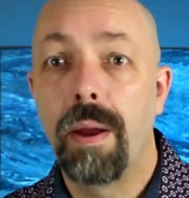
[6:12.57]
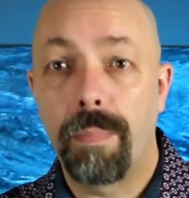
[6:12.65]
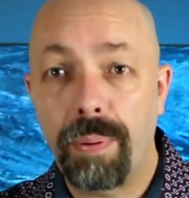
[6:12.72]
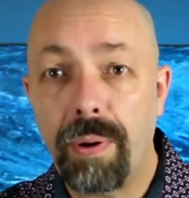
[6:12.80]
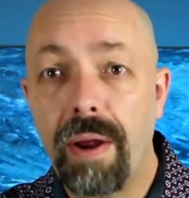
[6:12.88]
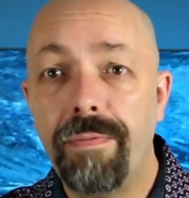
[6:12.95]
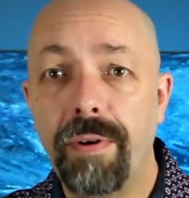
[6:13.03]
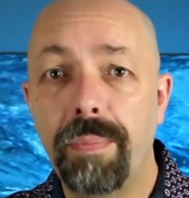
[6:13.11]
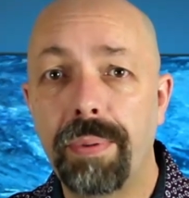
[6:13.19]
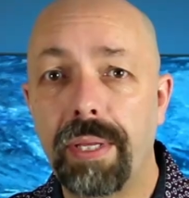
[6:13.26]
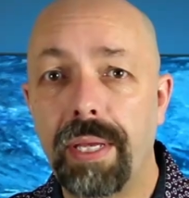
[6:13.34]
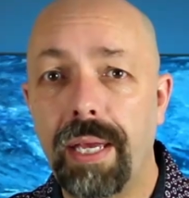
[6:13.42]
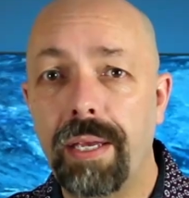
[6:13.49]

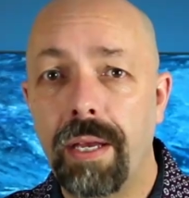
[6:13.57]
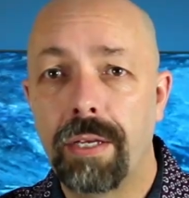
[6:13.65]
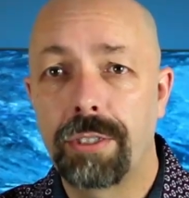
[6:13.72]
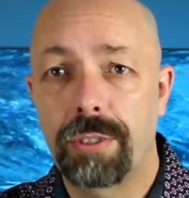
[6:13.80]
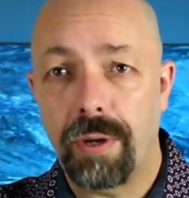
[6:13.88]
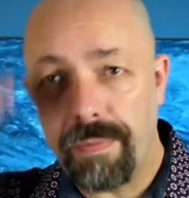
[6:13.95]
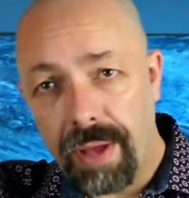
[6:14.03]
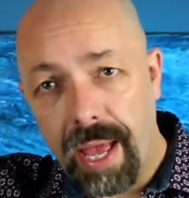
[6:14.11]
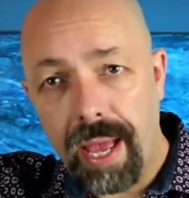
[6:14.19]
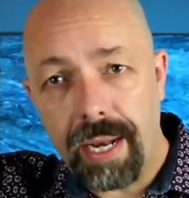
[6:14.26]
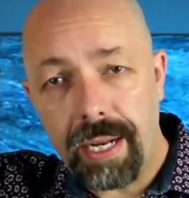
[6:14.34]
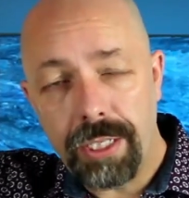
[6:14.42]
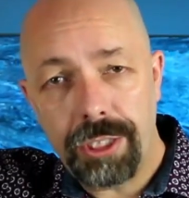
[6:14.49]
Preferably sort of a
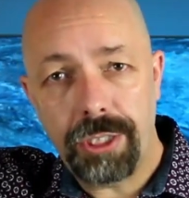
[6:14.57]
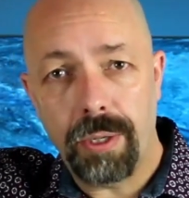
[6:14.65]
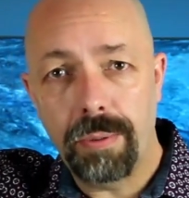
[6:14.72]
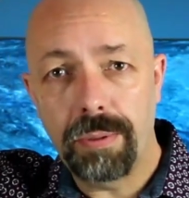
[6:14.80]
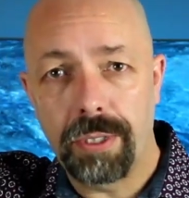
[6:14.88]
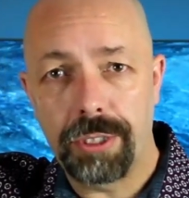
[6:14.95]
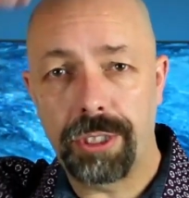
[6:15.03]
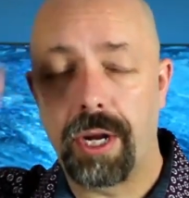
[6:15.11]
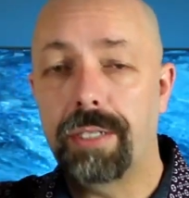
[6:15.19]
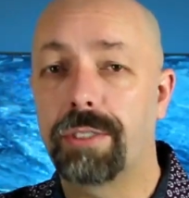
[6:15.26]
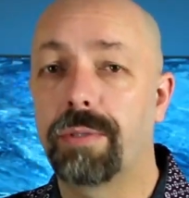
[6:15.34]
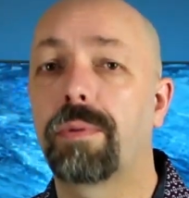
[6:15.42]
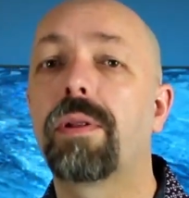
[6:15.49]
head and shoulder shot.
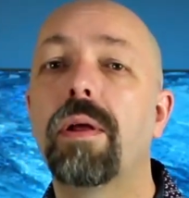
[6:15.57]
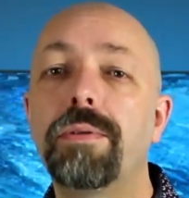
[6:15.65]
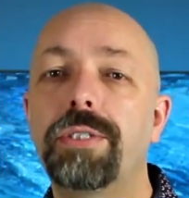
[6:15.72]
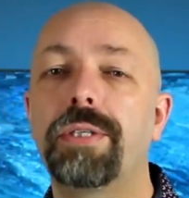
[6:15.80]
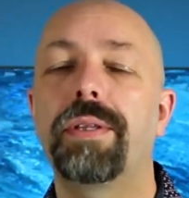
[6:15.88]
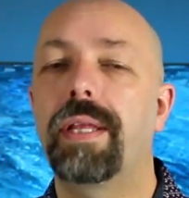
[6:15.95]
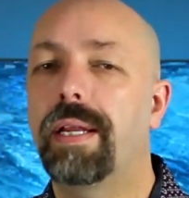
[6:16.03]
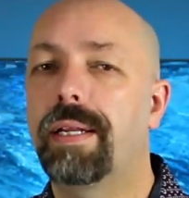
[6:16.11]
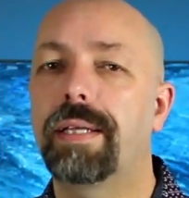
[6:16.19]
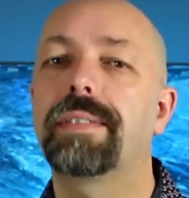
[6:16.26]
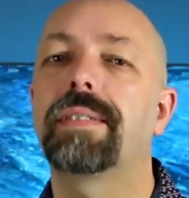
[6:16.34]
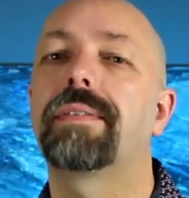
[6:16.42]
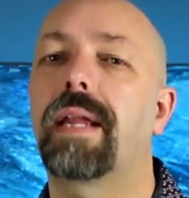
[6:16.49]
So closer than the
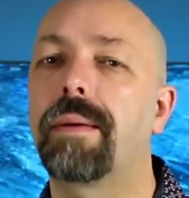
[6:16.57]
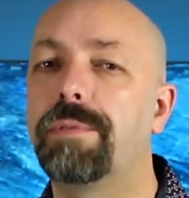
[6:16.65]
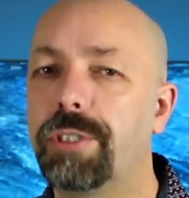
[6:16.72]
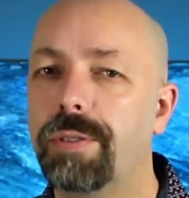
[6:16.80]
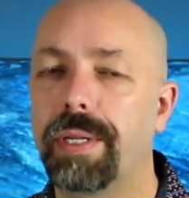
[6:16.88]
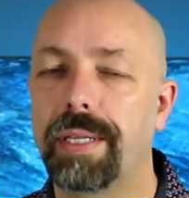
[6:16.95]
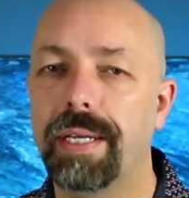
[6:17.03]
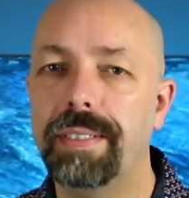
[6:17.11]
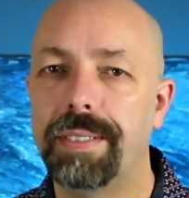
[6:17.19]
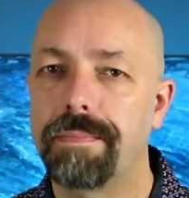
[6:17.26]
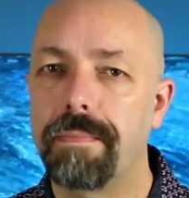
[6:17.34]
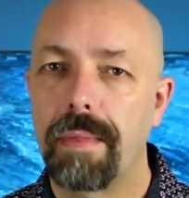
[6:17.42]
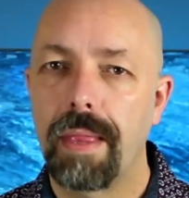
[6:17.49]
distance that I'm shooting this.